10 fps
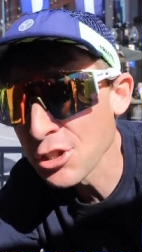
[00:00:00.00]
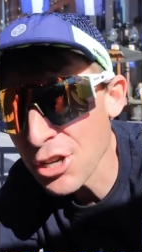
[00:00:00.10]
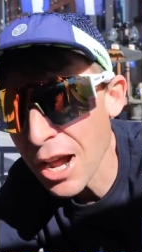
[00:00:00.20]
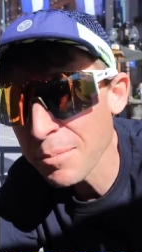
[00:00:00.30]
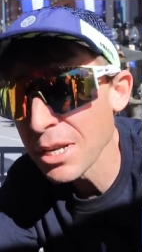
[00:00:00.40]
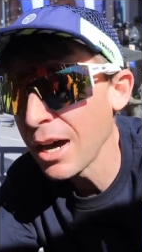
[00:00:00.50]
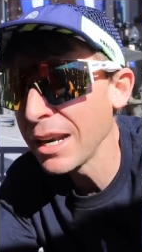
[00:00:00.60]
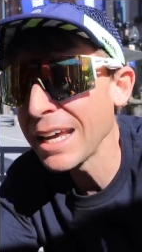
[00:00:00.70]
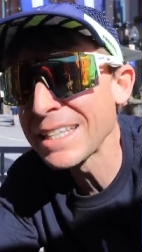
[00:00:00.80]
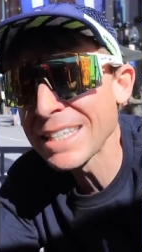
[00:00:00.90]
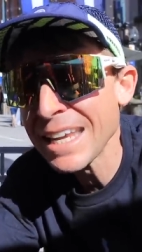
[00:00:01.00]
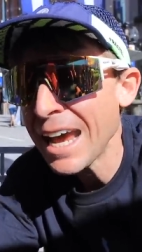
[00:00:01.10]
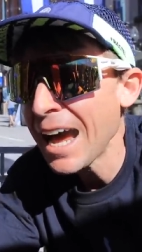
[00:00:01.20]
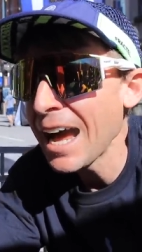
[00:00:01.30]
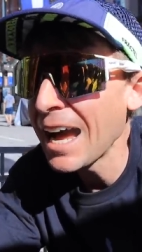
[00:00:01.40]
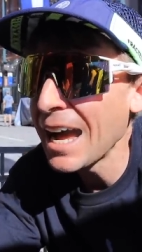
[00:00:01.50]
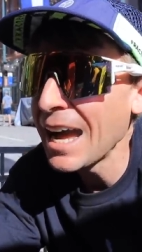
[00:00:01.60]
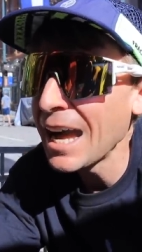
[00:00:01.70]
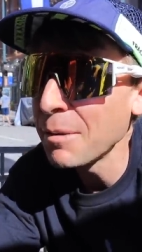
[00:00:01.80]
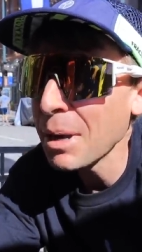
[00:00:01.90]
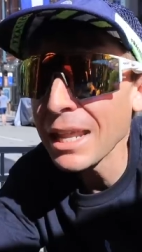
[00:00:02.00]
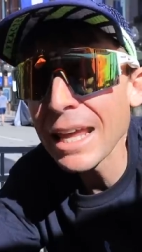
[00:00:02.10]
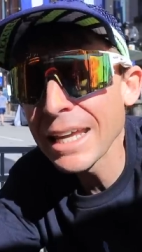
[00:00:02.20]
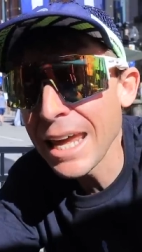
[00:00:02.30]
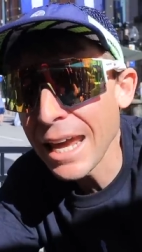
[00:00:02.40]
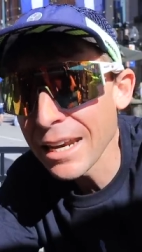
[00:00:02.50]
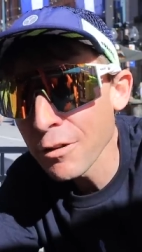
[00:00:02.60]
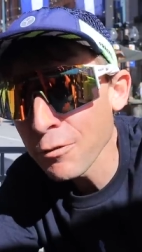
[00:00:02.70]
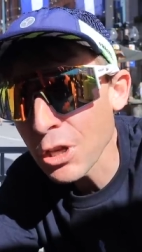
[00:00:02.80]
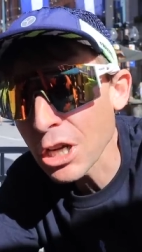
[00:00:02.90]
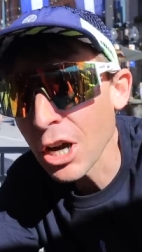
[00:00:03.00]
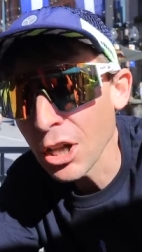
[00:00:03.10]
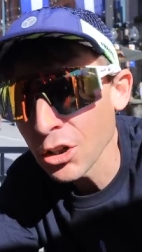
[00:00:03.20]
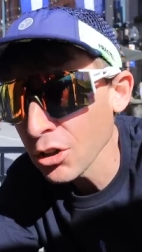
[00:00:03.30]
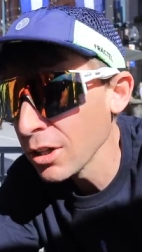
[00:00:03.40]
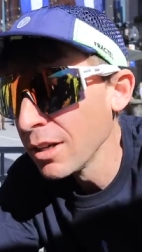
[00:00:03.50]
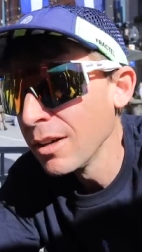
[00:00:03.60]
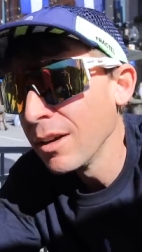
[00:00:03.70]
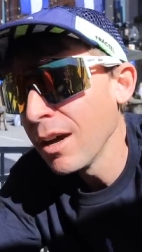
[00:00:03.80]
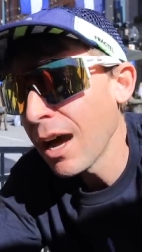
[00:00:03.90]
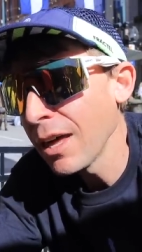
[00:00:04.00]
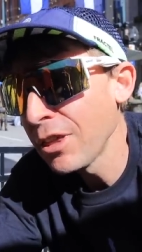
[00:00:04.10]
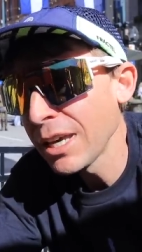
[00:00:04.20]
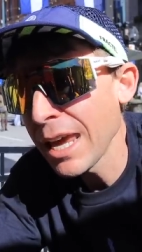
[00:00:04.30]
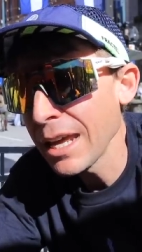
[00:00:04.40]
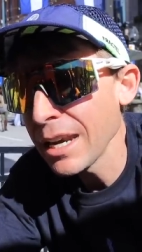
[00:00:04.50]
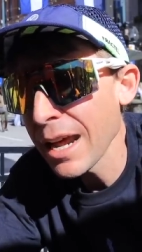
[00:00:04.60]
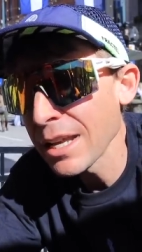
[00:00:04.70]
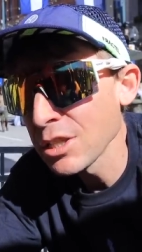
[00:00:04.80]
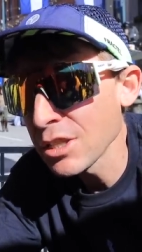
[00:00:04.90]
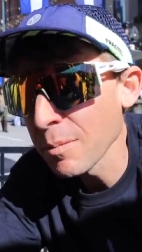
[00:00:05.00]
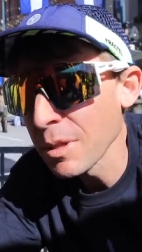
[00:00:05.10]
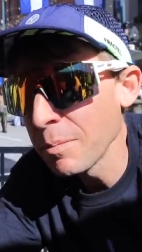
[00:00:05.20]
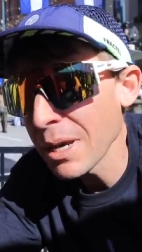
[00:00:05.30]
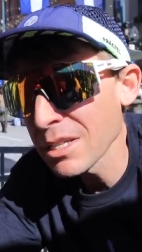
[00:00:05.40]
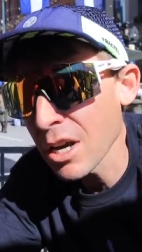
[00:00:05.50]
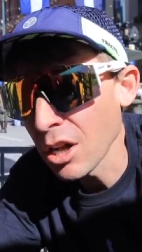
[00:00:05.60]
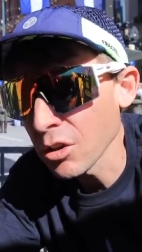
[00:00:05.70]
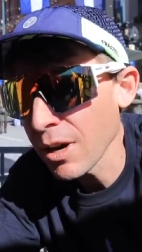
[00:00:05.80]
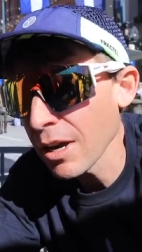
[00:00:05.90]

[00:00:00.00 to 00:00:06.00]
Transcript: the job done. It's, um, I like Canon for the color. I think Canon has some of the best color